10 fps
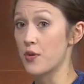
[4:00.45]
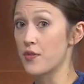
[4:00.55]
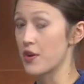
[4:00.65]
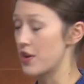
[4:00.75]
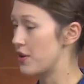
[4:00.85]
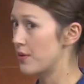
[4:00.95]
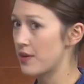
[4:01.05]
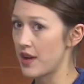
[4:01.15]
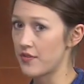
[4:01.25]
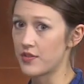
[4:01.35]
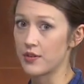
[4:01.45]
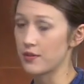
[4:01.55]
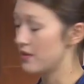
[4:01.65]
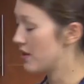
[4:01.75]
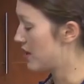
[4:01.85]
over. You don't have to
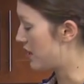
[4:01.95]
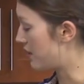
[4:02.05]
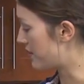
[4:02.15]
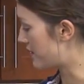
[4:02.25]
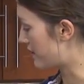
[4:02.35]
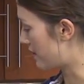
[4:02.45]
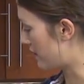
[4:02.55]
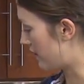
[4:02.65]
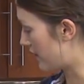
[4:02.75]
use a